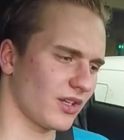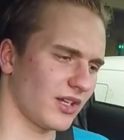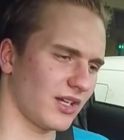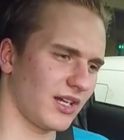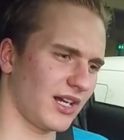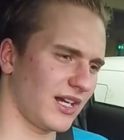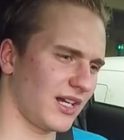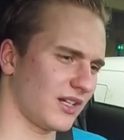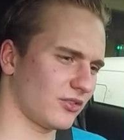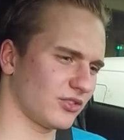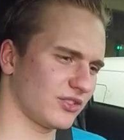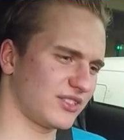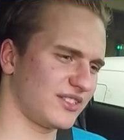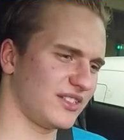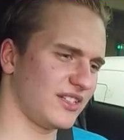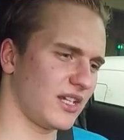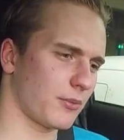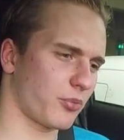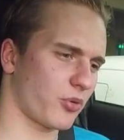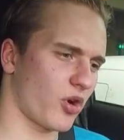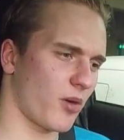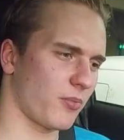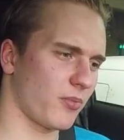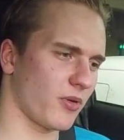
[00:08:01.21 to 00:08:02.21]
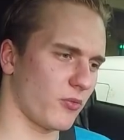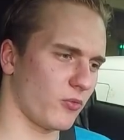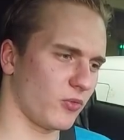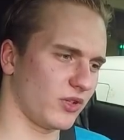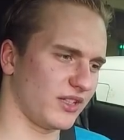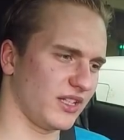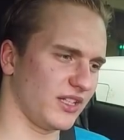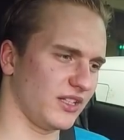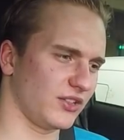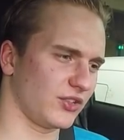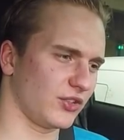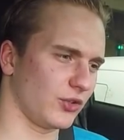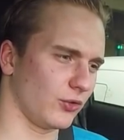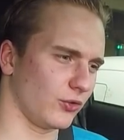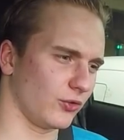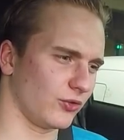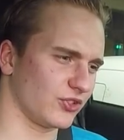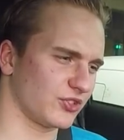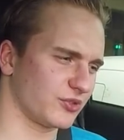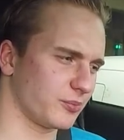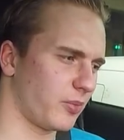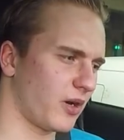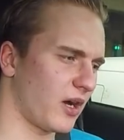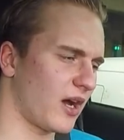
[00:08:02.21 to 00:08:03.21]
I don't see a problem with
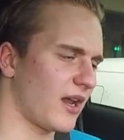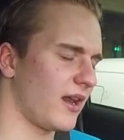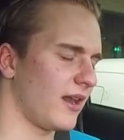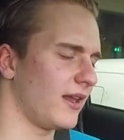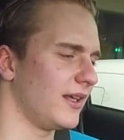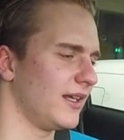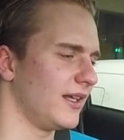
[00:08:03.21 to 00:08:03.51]
e-tunes. But